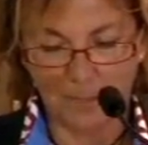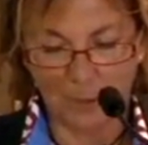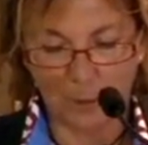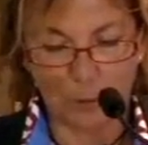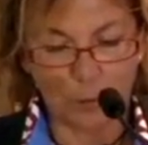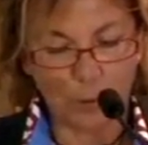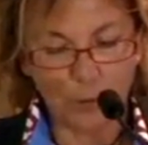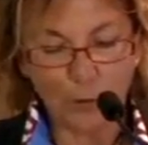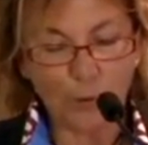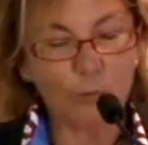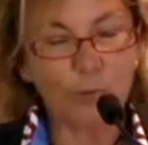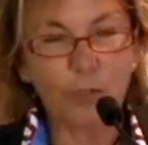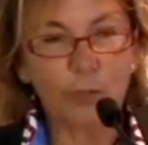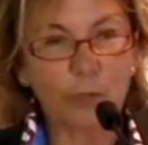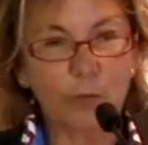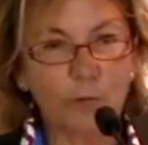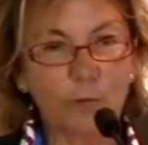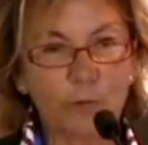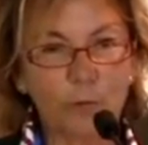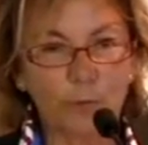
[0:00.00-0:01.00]
Grocery
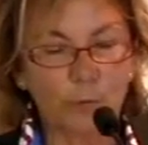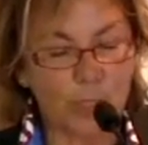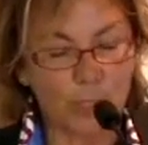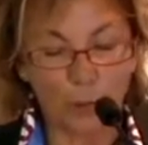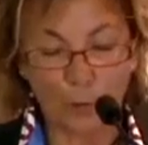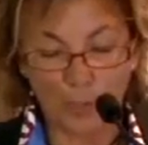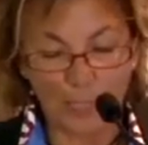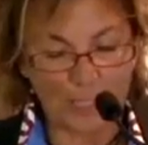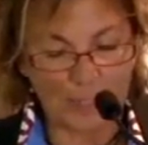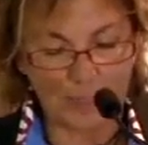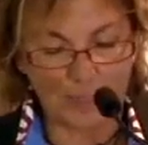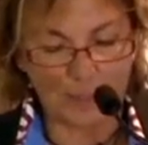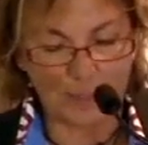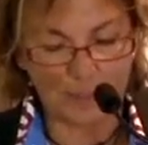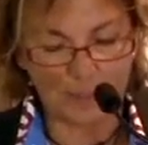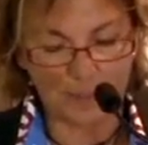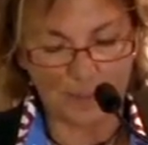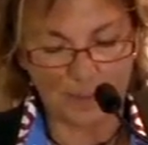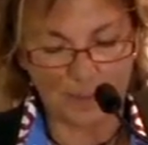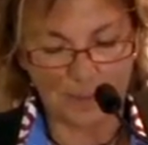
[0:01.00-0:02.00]
stores were
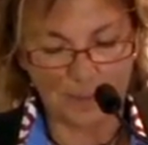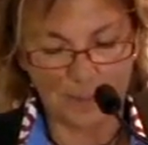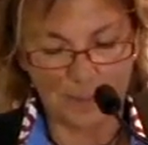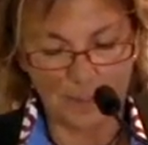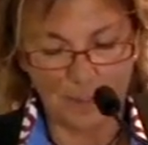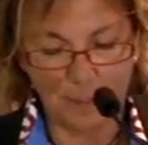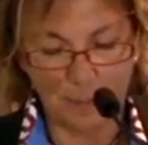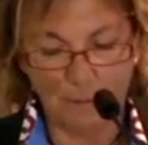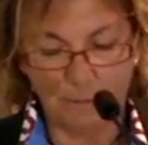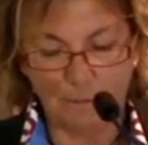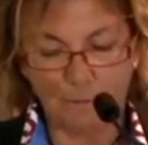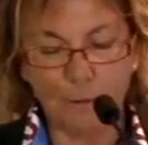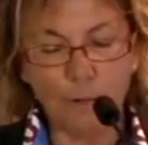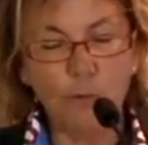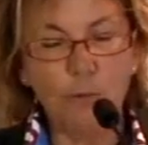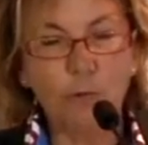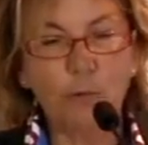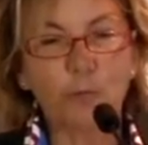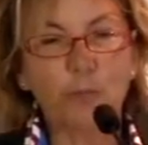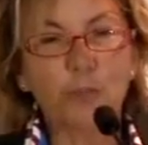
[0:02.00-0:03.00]
non-existent.
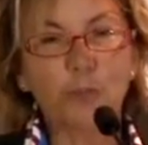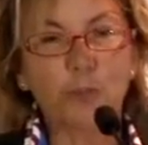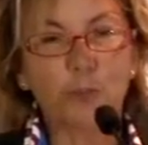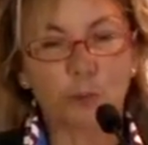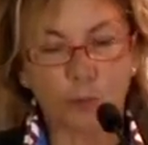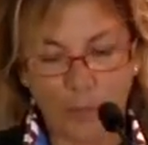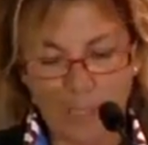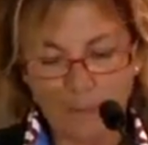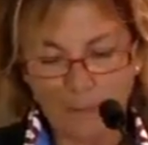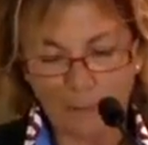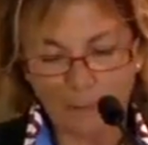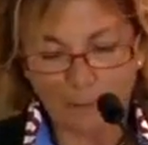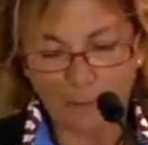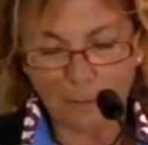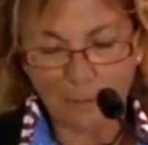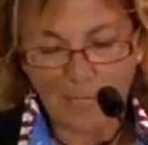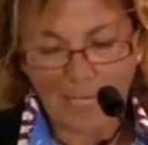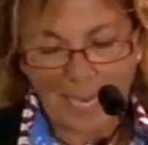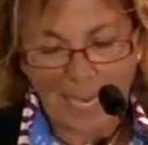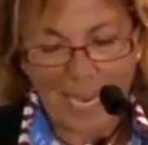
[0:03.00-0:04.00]
Food was scraped
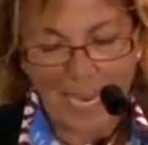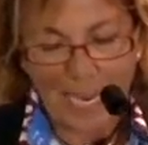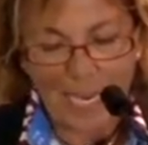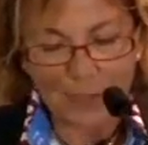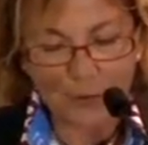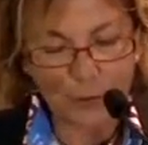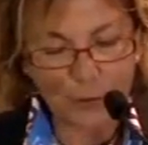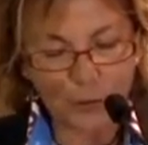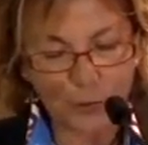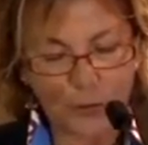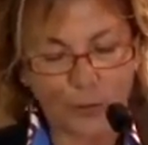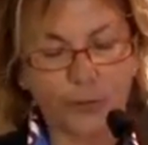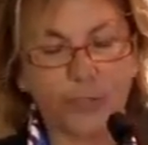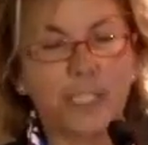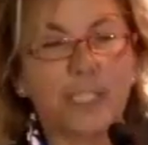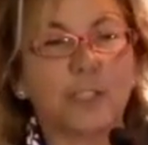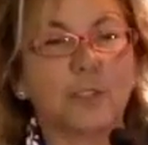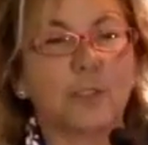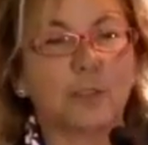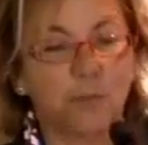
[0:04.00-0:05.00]
from cans till
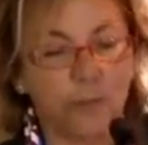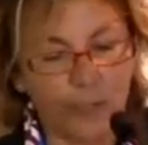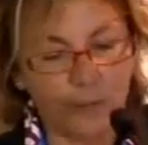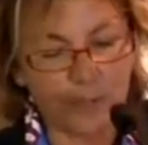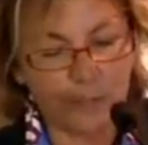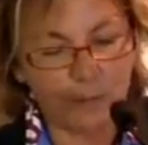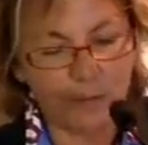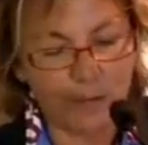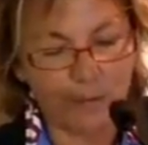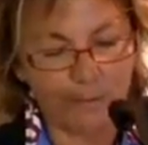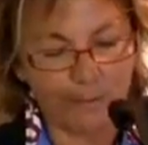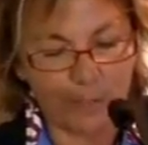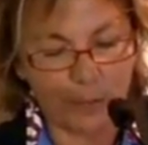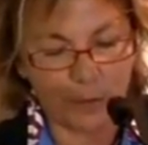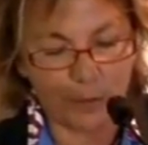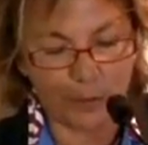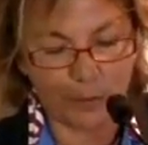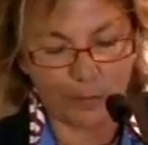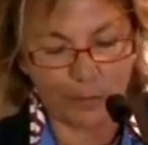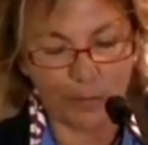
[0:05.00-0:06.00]
they could grow their own
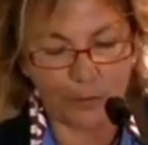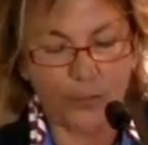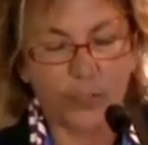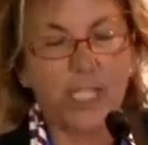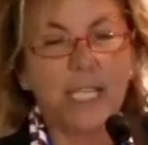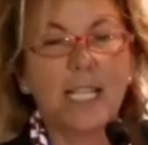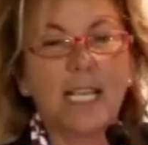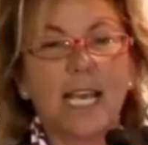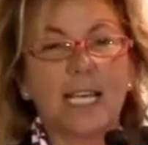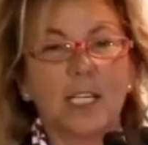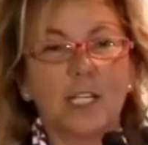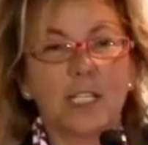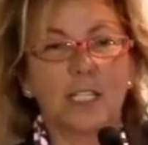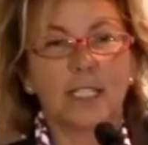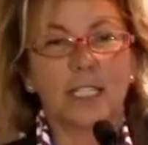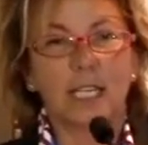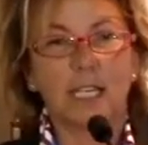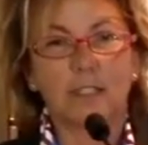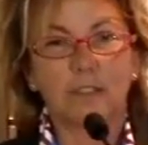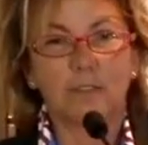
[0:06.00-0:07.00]
vegetables and
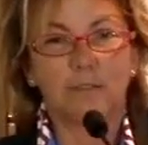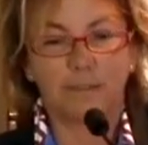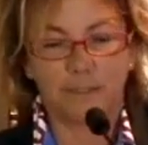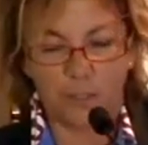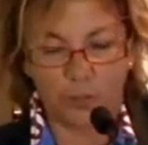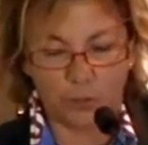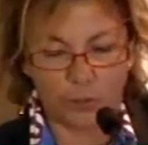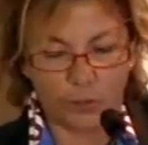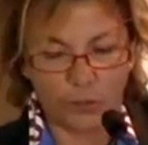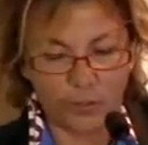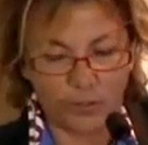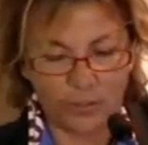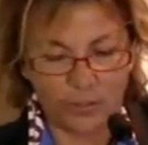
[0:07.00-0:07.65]
learn how to fish.